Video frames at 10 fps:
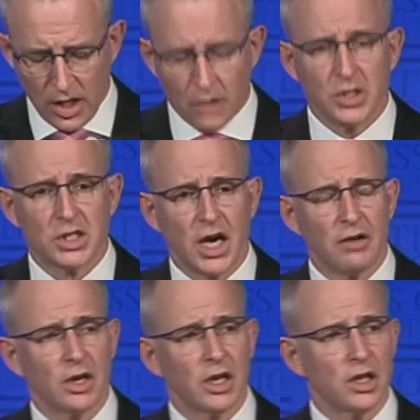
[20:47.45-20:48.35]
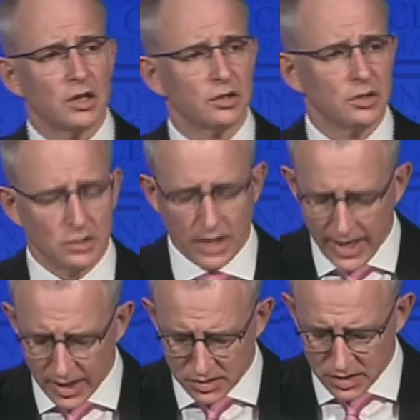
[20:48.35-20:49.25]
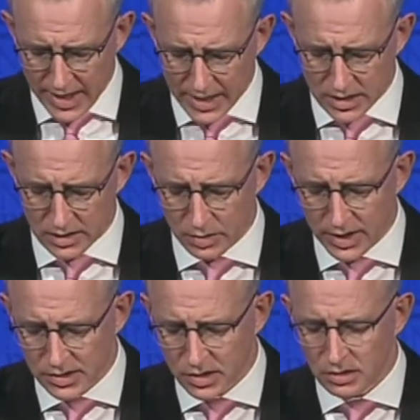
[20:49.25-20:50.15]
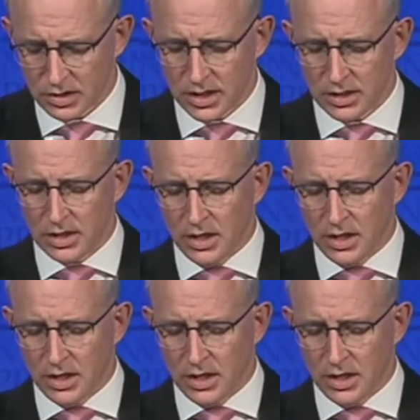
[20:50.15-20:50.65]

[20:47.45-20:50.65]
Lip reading: which currently include X18+ content